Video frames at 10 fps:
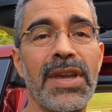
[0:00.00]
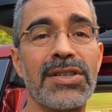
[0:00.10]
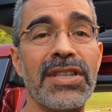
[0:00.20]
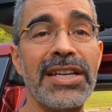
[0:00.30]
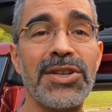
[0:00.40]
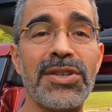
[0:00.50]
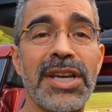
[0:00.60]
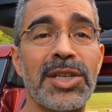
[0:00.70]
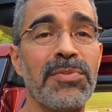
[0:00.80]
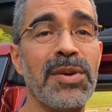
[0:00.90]
So that turns
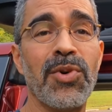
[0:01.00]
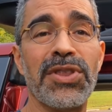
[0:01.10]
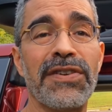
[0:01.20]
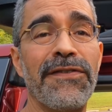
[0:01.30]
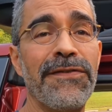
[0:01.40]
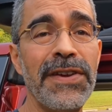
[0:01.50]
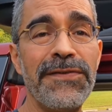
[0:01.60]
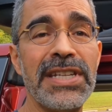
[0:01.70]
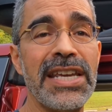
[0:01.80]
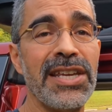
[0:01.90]
out to be more than
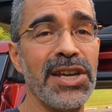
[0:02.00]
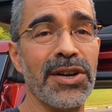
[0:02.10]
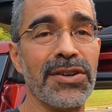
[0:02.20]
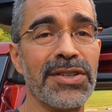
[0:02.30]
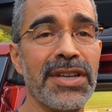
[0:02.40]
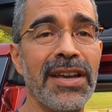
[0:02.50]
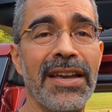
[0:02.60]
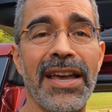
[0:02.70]
50 years.